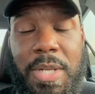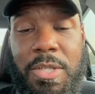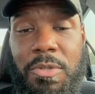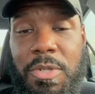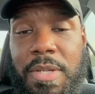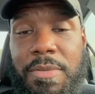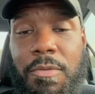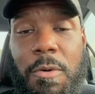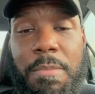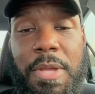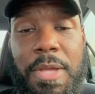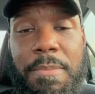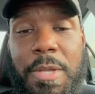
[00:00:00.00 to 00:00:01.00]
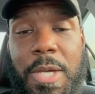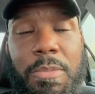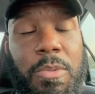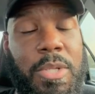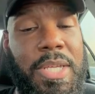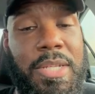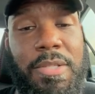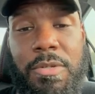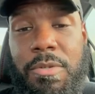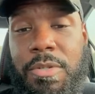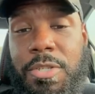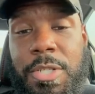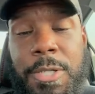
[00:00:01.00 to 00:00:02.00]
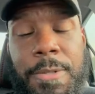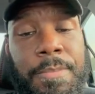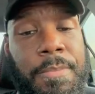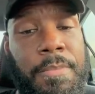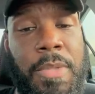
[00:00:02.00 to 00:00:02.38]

that you need for a pick-me-up, you get into the gym,